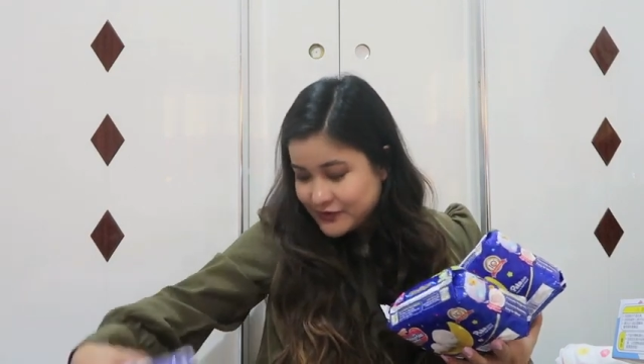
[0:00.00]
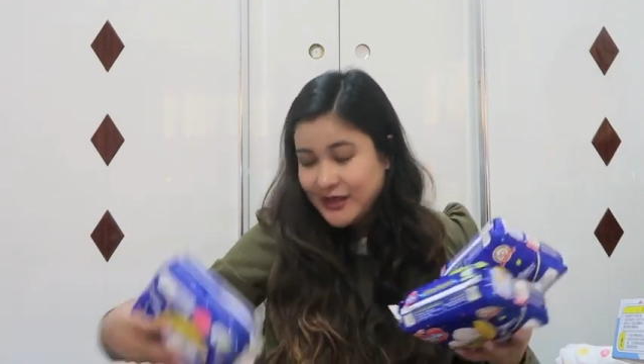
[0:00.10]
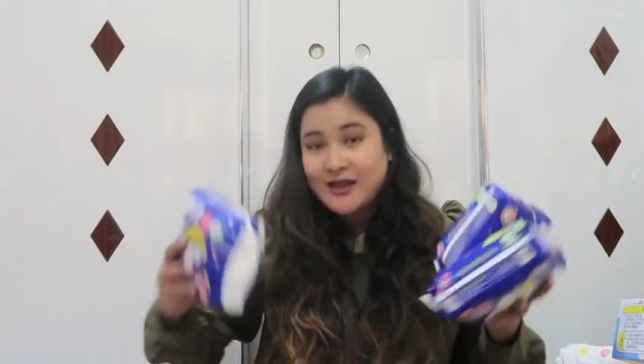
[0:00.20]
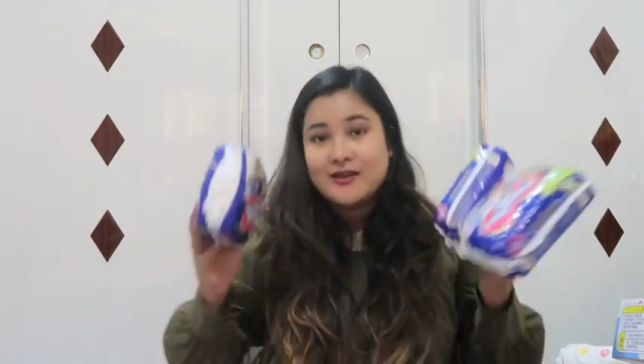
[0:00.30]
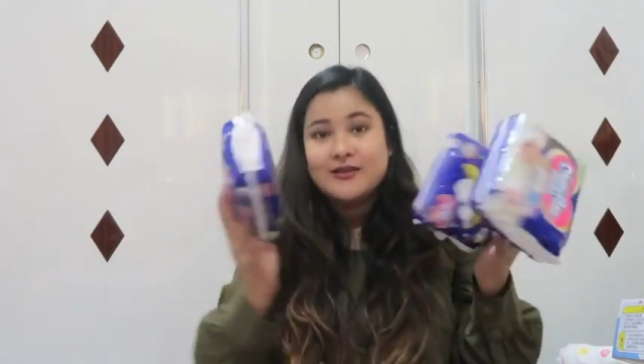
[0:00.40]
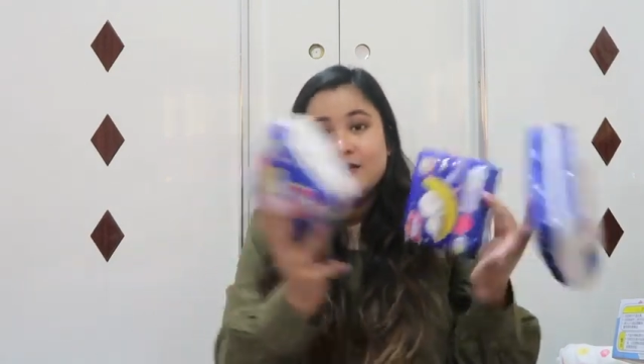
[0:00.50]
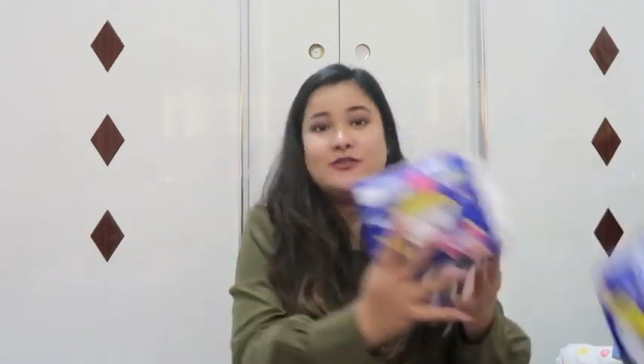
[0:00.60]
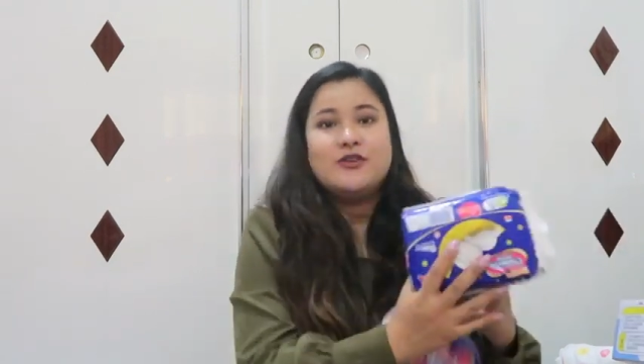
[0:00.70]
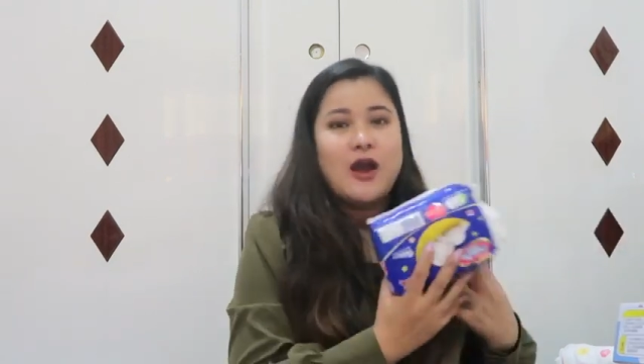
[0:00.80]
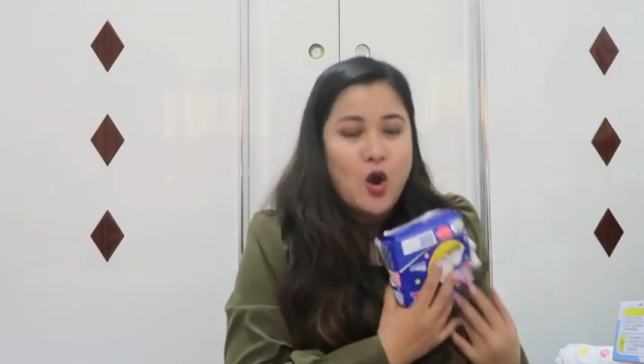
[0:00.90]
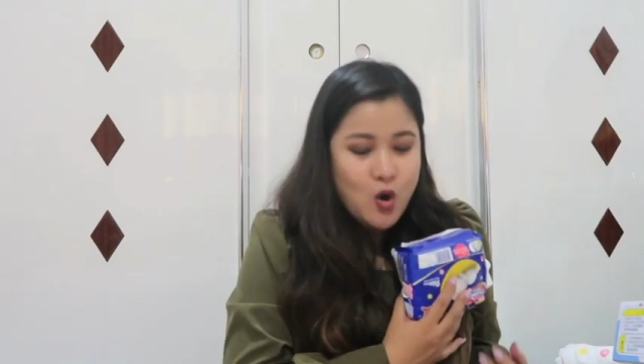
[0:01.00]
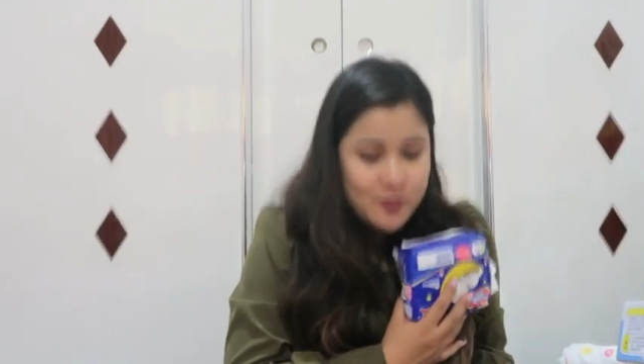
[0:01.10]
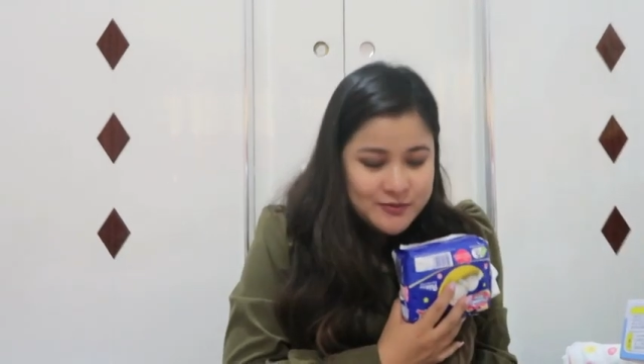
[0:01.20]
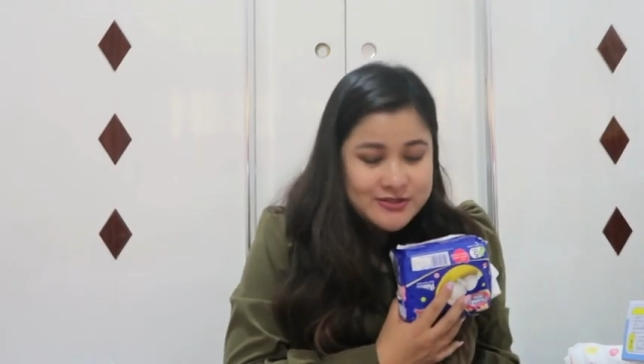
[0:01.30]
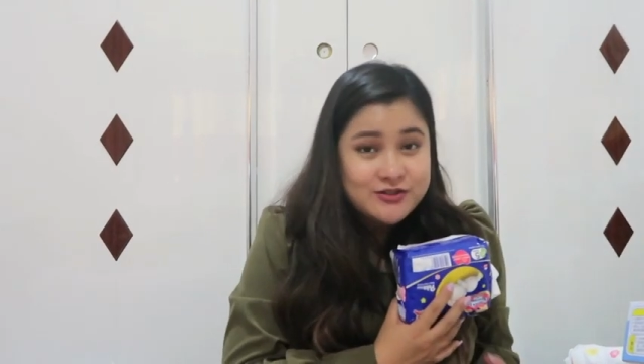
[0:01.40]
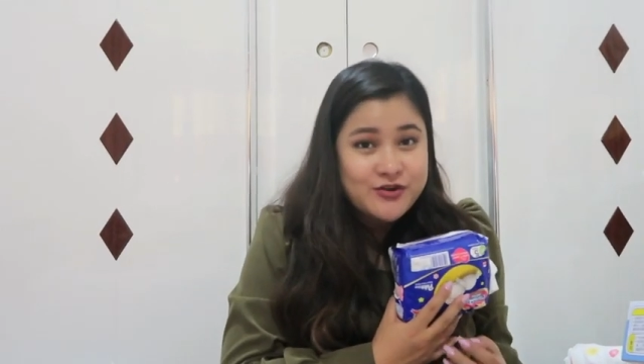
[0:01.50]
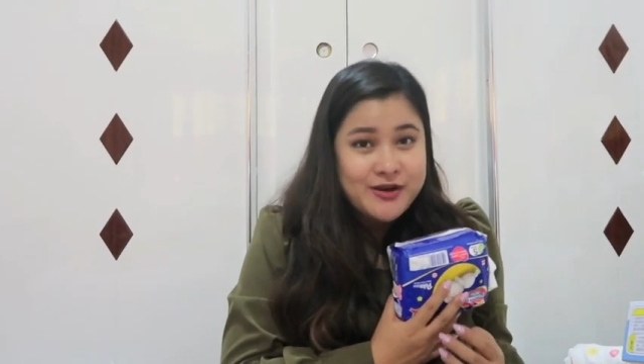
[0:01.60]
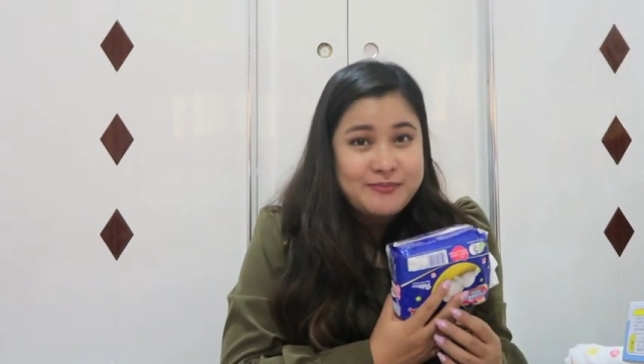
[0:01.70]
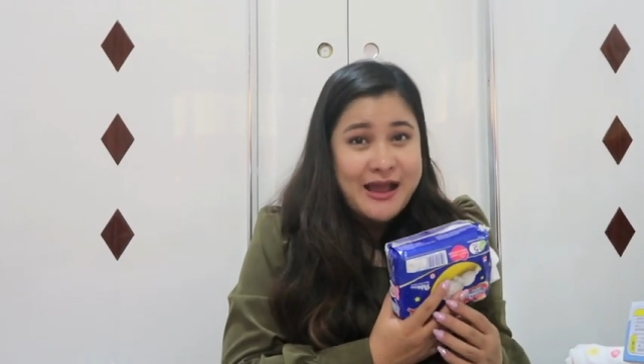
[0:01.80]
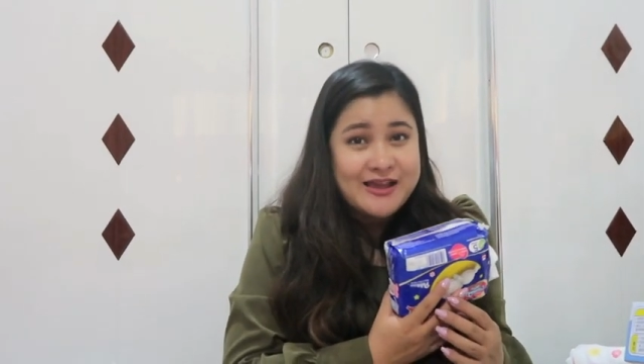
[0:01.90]
so yeah oops
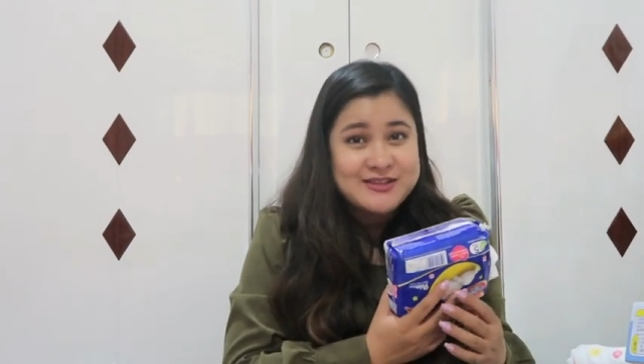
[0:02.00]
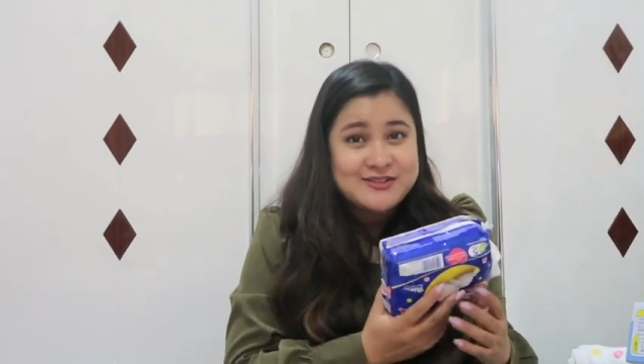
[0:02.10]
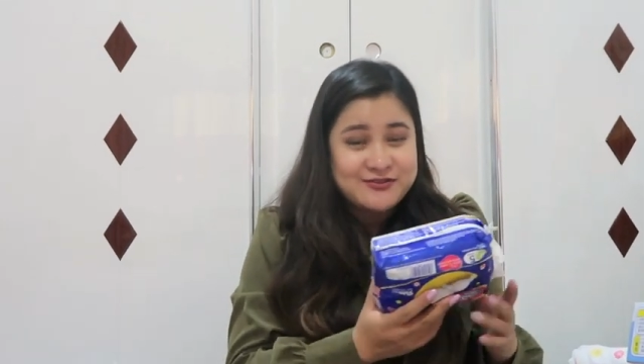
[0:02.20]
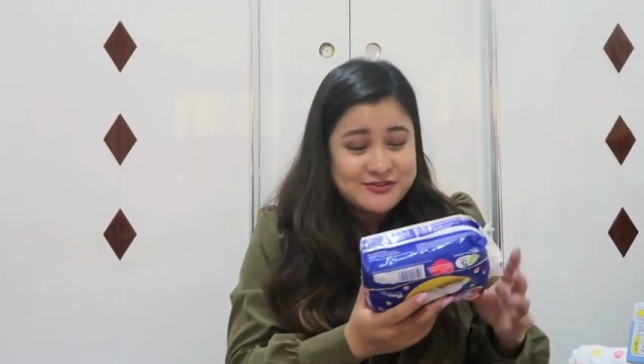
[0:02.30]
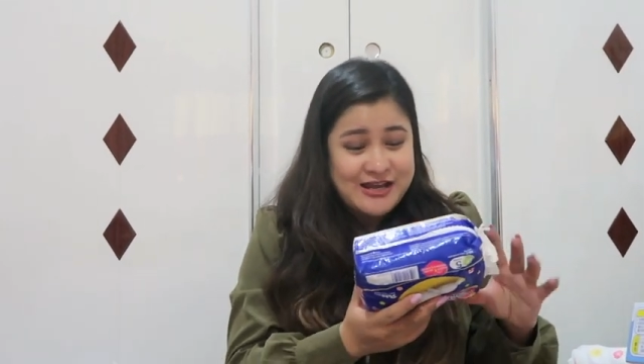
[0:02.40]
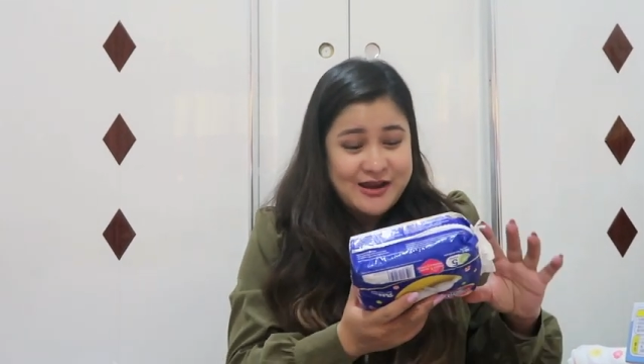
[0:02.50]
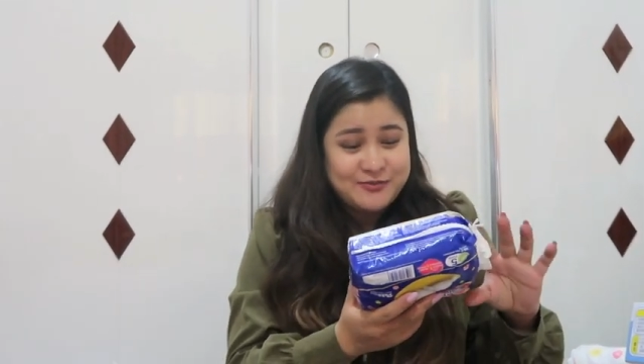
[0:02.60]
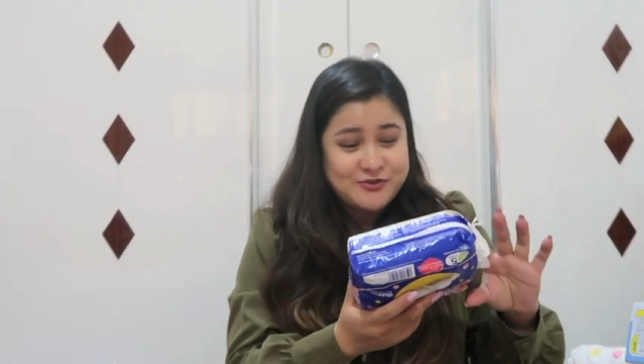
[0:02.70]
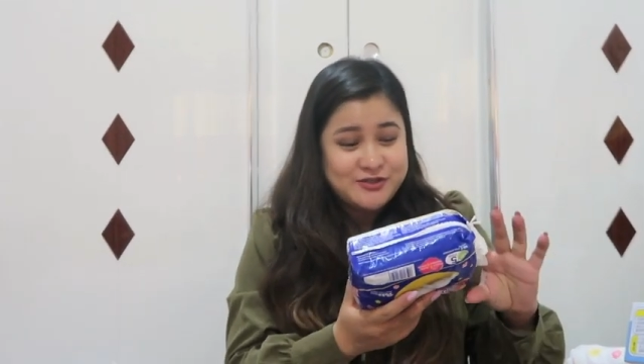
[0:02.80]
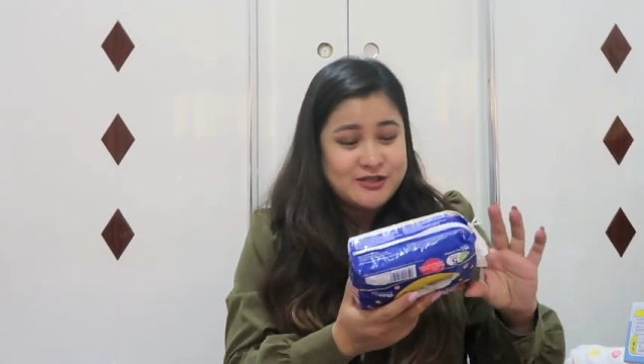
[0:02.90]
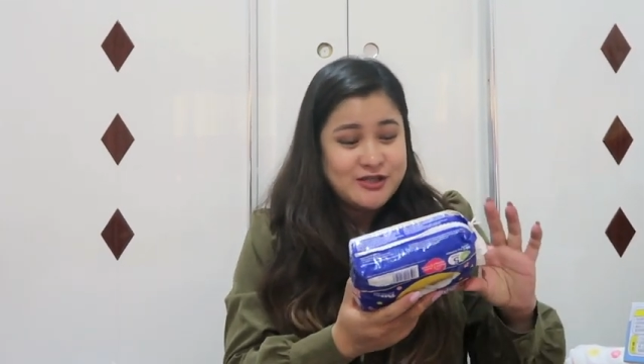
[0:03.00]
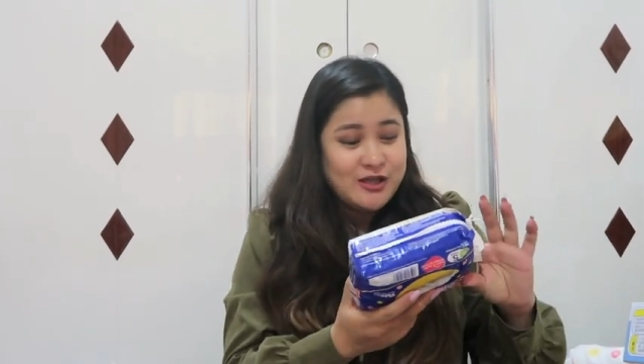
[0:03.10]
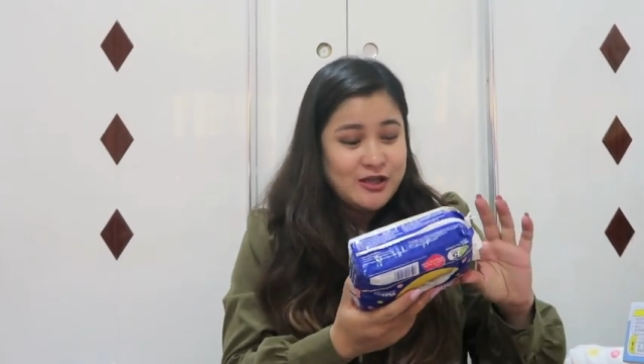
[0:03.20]
three packets of diapers